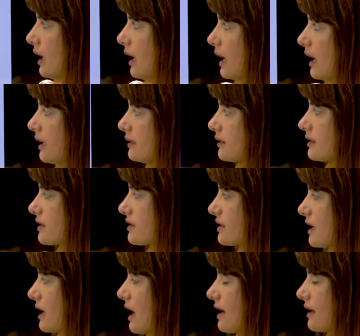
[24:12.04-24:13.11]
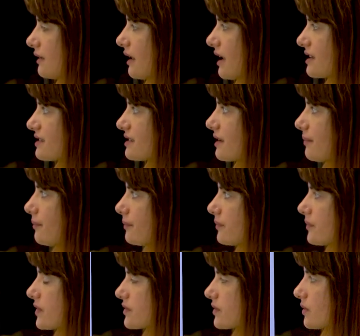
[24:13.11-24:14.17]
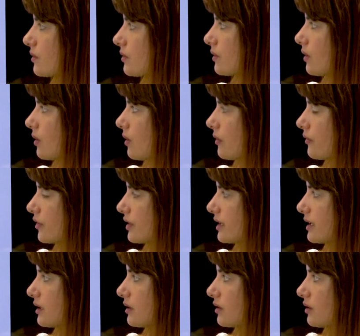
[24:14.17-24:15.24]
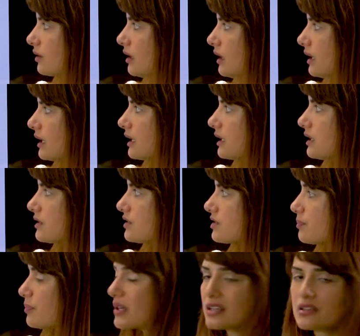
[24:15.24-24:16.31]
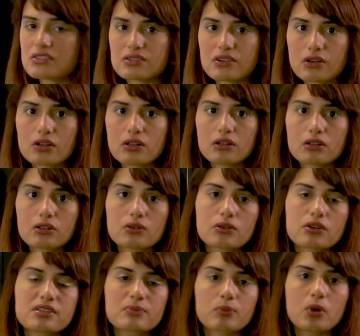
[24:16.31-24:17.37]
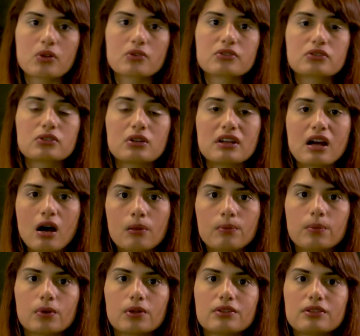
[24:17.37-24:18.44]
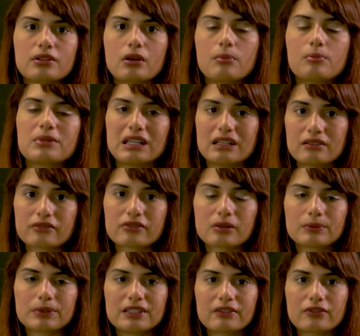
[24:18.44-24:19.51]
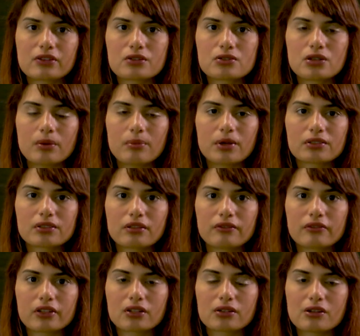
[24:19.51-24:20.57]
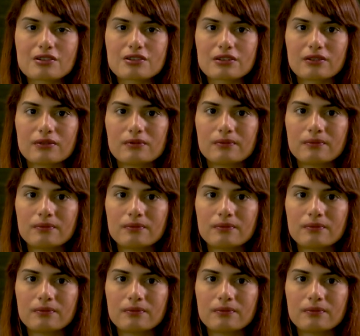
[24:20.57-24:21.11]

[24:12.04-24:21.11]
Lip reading: and analyze them. So over here, each pink circle corresponds to an output obtained from a different dropout configuration.